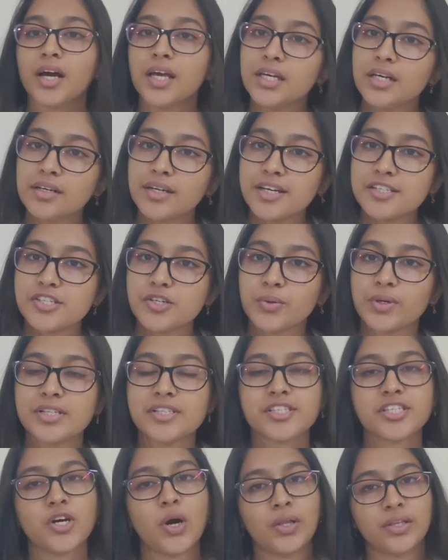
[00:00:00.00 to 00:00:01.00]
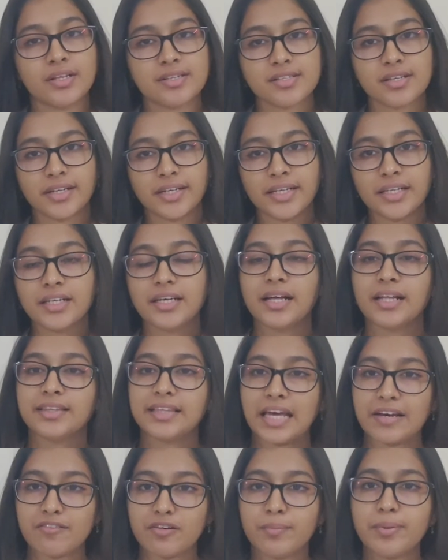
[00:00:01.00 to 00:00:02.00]
Here, as you can see on the screen,
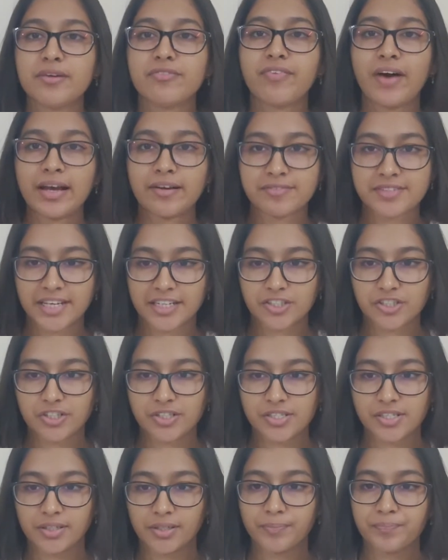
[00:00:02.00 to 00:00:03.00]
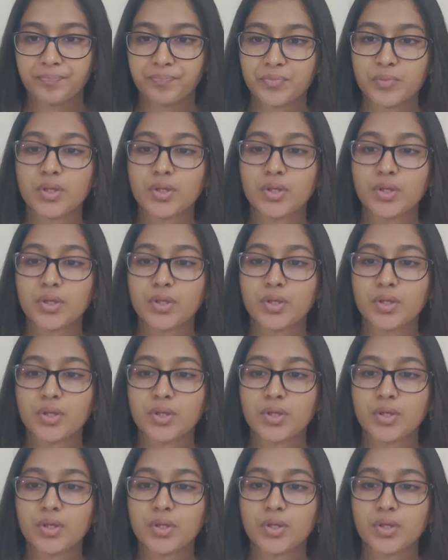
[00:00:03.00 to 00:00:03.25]
there will be 5 sections here: